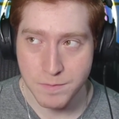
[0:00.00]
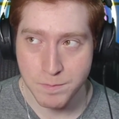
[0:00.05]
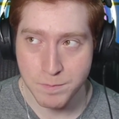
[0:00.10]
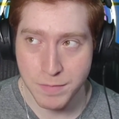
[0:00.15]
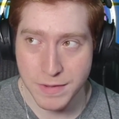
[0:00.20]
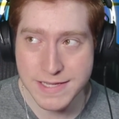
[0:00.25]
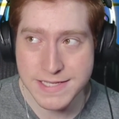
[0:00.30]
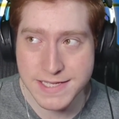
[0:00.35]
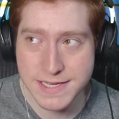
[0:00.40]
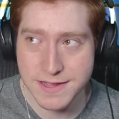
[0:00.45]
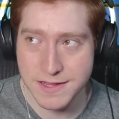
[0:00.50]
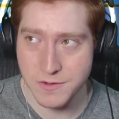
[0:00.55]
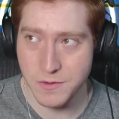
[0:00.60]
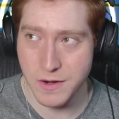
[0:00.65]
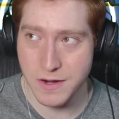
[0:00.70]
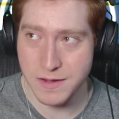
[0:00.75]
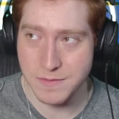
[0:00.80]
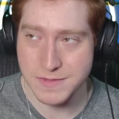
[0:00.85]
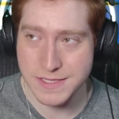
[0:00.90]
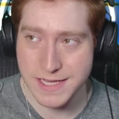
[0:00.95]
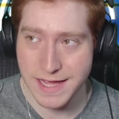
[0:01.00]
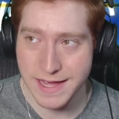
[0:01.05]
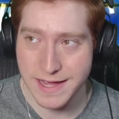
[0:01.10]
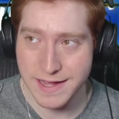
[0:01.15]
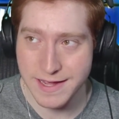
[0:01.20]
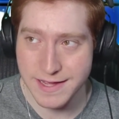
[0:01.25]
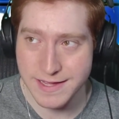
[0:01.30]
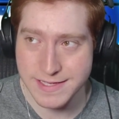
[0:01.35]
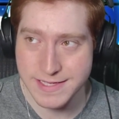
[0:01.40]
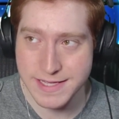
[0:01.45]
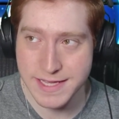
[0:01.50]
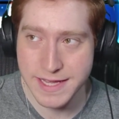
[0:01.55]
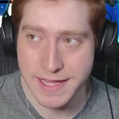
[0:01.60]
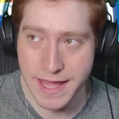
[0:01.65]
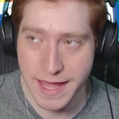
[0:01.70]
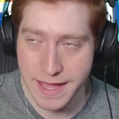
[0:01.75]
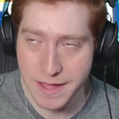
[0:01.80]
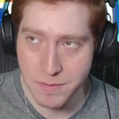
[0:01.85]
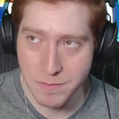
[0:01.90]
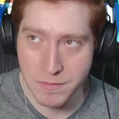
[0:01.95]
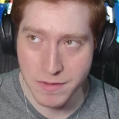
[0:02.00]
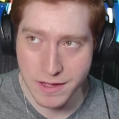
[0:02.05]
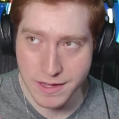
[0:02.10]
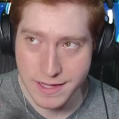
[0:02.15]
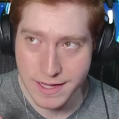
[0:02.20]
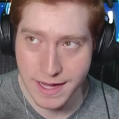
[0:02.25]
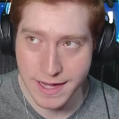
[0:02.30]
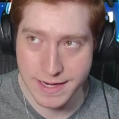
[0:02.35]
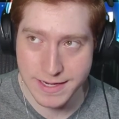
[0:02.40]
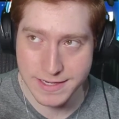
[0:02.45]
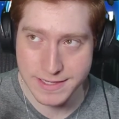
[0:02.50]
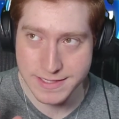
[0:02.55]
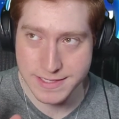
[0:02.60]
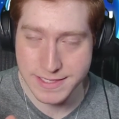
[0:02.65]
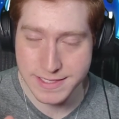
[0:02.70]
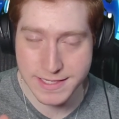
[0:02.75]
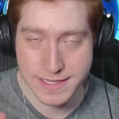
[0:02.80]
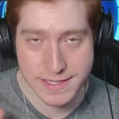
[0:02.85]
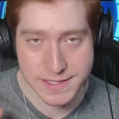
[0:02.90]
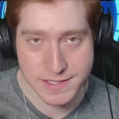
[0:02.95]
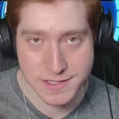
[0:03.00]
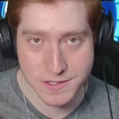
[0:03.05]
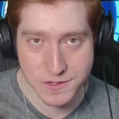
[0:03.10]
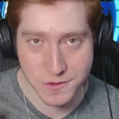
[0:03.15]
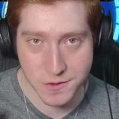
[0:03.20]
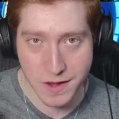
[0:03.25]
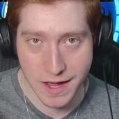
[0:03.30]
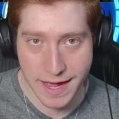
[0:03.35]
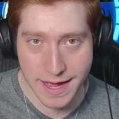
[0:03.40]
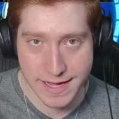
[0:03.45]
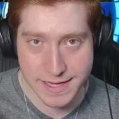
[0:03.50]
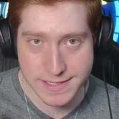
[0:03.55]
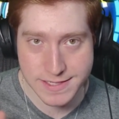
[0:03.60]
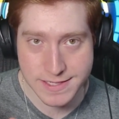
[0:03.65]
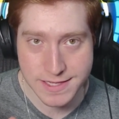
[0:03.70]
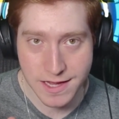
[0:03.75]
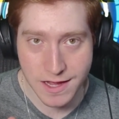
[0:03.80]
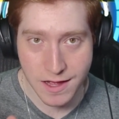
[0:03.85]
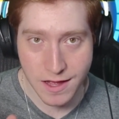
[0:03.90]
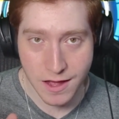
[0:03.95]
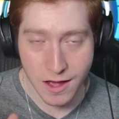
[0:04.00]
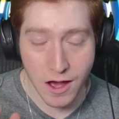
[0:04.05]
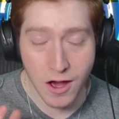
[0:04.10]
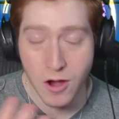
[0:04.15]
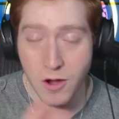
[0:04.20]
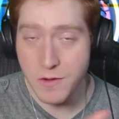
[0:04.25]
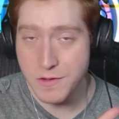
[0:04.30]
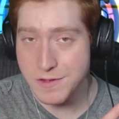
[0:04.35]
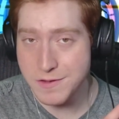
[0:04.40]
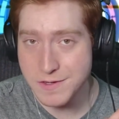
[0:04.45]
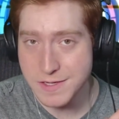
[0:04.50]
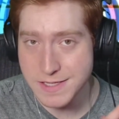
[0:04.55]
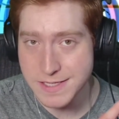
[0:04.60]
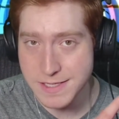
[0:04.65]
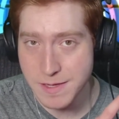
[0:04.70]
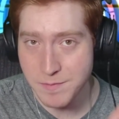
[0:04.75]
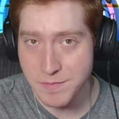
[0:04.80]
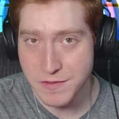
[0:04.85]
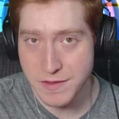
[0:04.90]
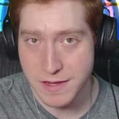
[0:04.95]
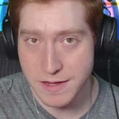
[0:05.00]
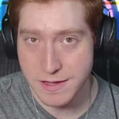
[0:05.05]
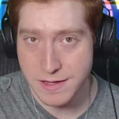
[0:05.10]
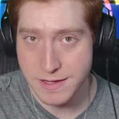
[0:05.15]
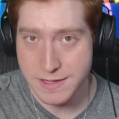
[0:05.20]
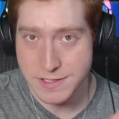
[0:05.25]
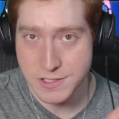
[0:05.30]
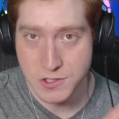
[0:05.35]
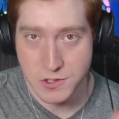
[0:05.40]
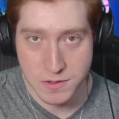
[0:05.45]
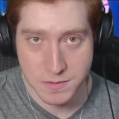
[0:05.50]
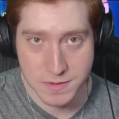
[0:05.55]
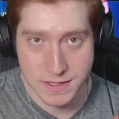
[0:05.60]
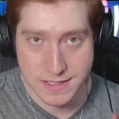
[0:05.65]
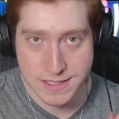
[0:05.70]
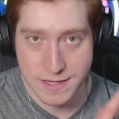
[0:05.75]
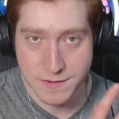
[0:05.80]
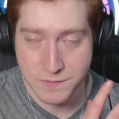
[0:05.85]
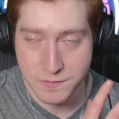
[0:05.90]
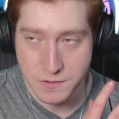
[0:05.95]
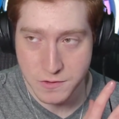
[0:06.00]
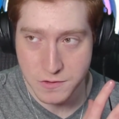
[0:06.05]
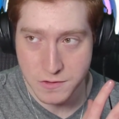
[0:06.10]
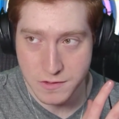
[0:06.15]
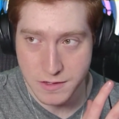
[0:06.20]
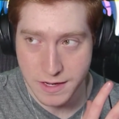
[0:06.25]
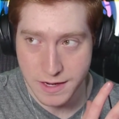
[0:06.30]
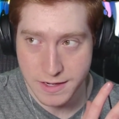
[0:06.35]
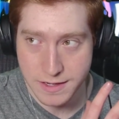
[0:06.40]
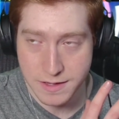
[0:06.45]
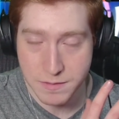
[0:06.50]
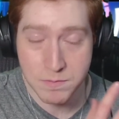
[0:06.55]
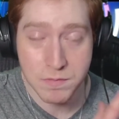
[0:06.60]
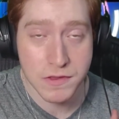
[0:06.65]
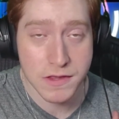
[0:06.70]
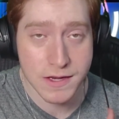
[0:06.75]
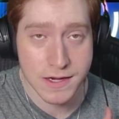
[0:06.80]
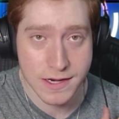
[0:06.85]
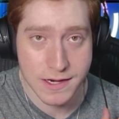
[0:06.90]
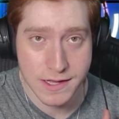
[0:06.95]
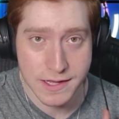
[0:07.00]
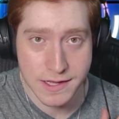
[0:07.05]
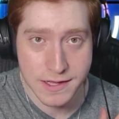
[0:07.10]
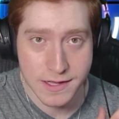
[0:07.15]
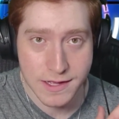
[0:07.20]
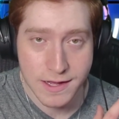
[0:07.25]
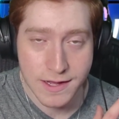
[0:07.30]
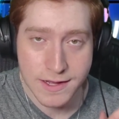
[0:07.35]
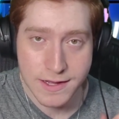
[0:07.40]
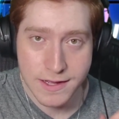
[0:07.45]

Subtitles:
basically what I'm saying is the game kind of sees you as, oh, you did something extremely difficult and completed it.